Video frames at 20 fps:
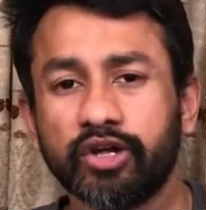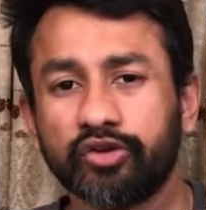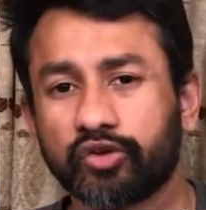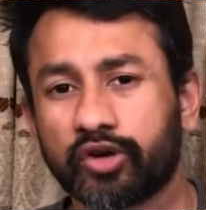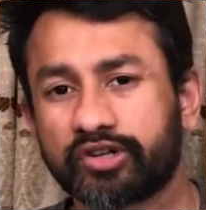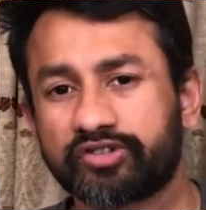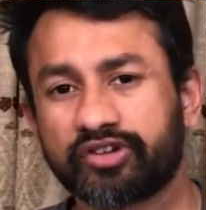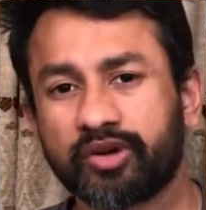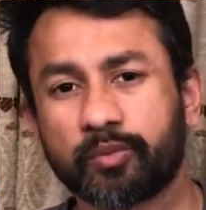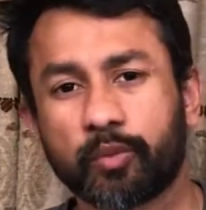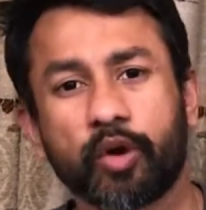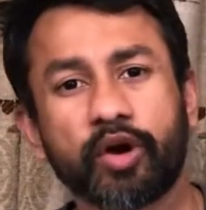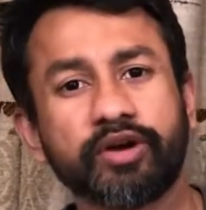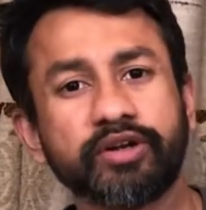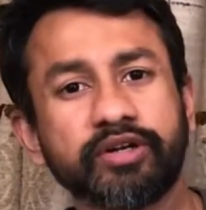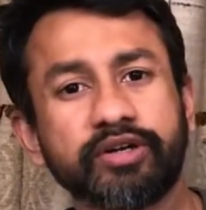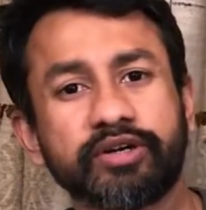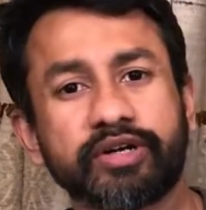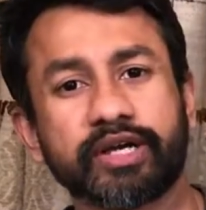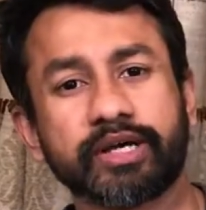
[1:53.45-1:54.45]
So at some point
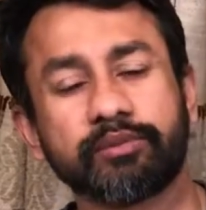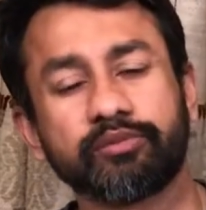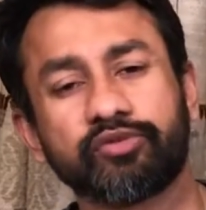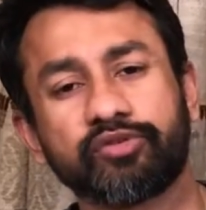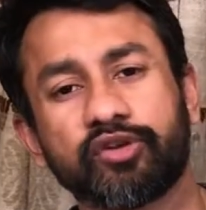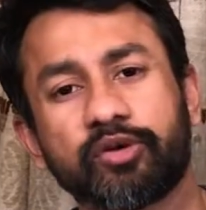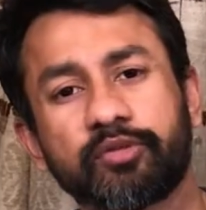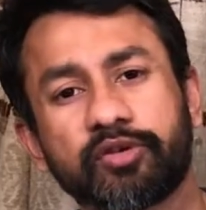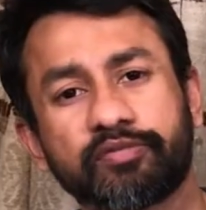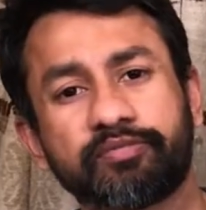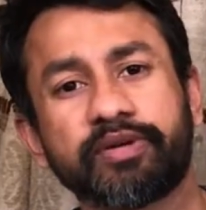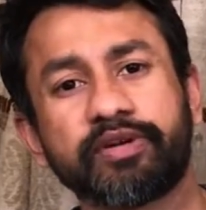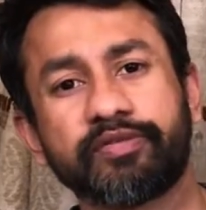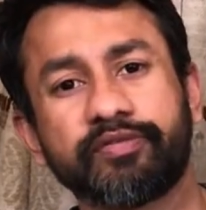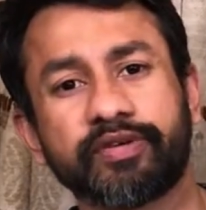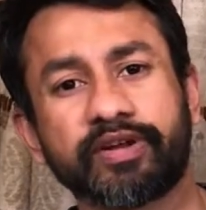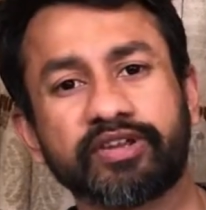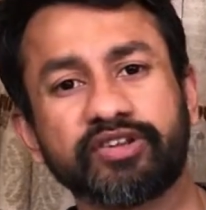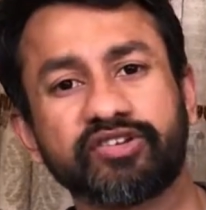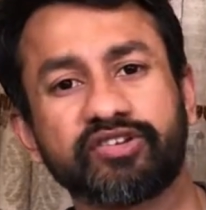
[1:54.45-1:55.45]
in time, some of my
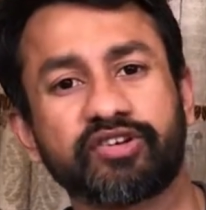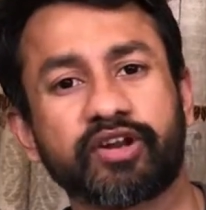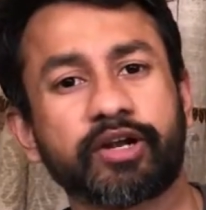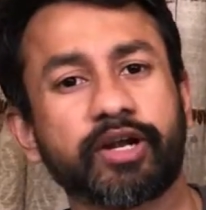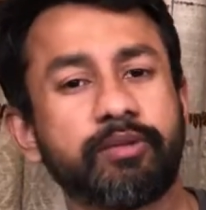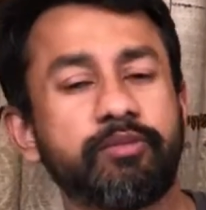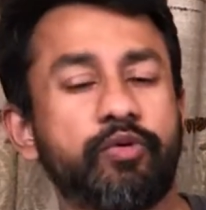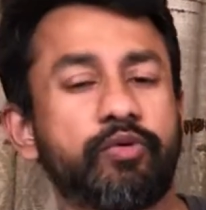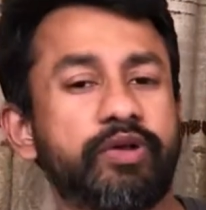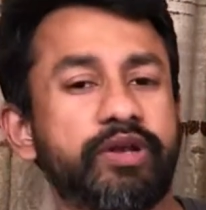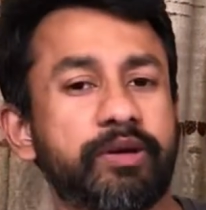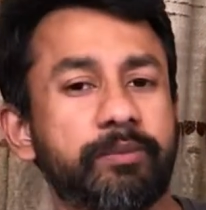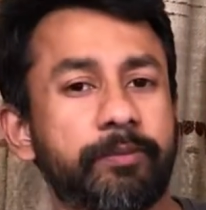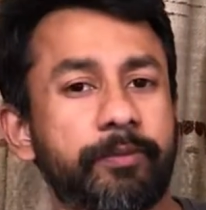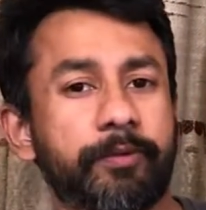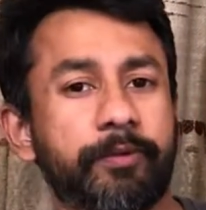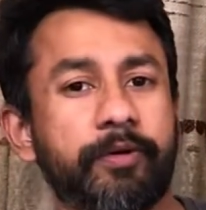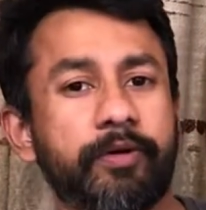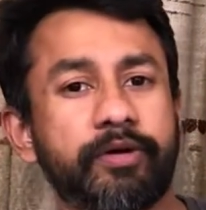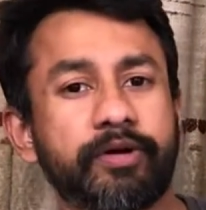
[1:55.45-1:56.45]
friends started moving
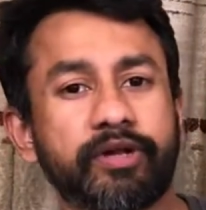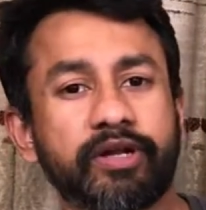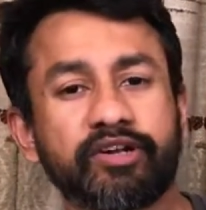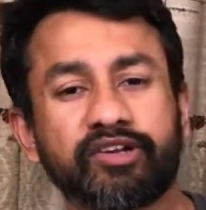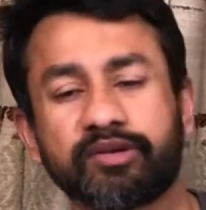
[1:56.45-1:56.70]
abroad.